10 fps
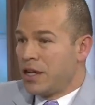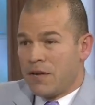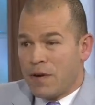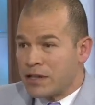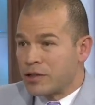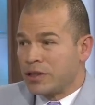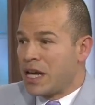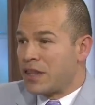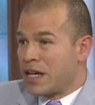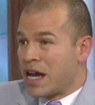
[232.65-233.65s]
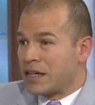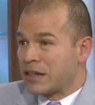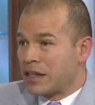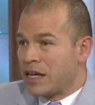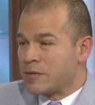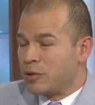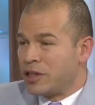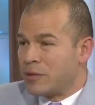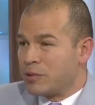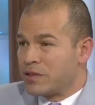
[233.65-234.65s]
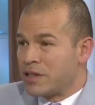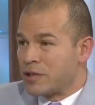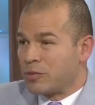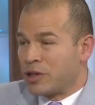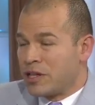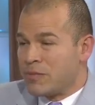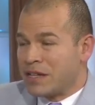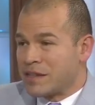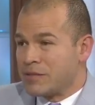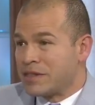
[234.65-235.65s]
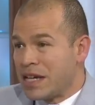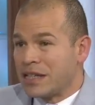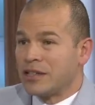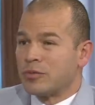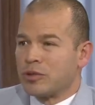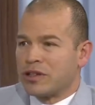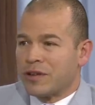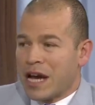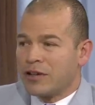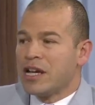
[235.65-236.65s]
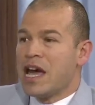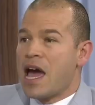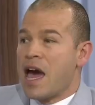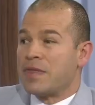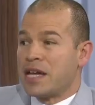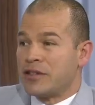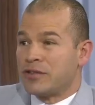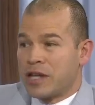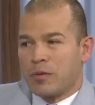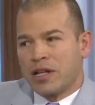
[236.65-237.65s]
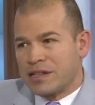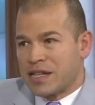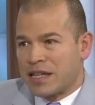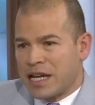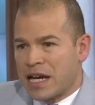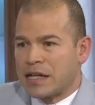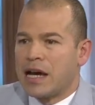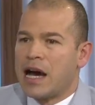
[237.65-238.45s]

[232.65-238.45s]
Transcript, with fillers: Eventually, Adrian is put in a position where he makes a mistake, Liverpool are out, and then you say, well, it's Adrian.